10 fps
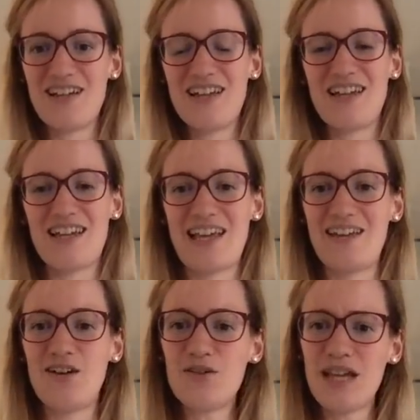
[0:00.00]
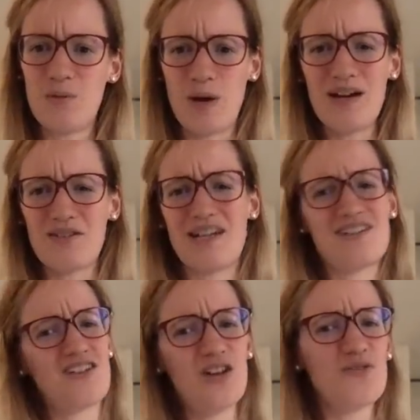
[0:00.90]
Again, okay, wow, there's a
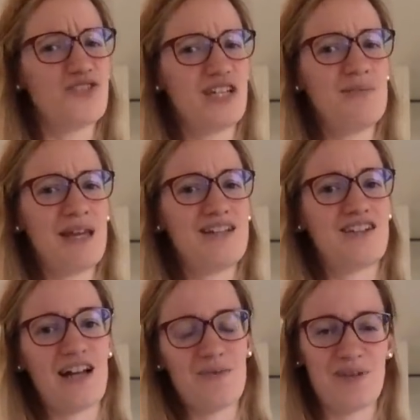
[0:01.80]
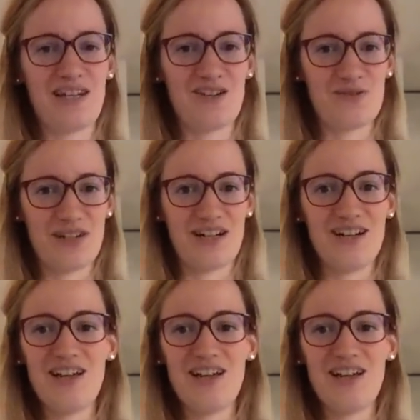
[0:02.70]
lot of G major happening over here.